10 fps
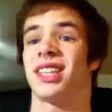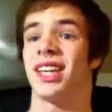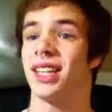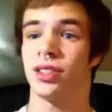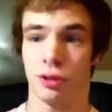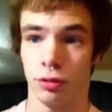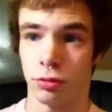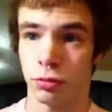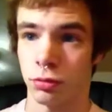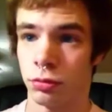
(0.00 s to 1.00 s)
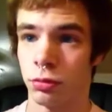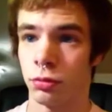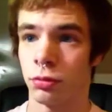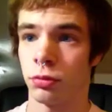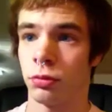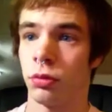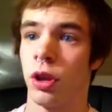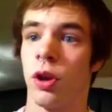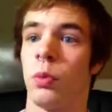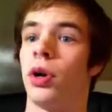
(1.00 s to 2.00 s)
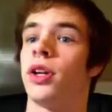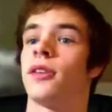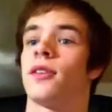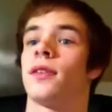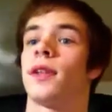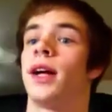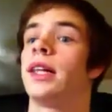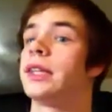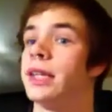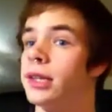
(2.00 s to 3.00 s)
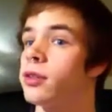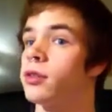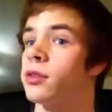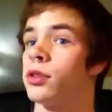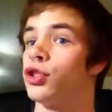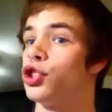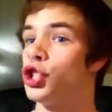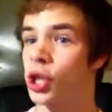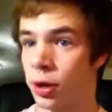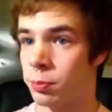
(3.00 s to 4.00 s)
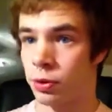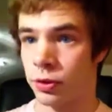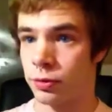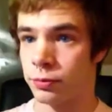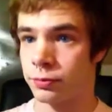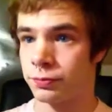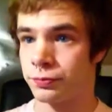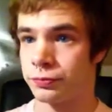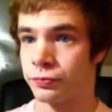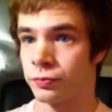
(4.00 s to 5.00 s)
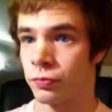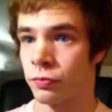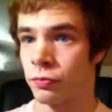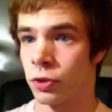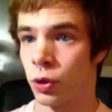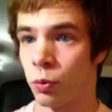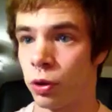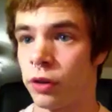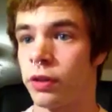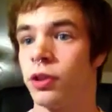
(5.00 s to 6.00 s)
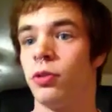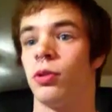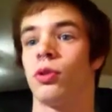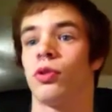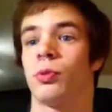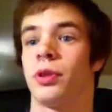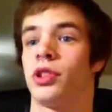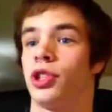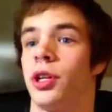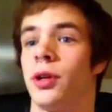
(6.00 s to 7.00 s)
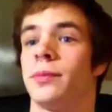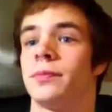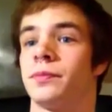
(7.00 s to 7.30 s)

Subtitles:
get to was Elise jumps one of the new girls with Gia.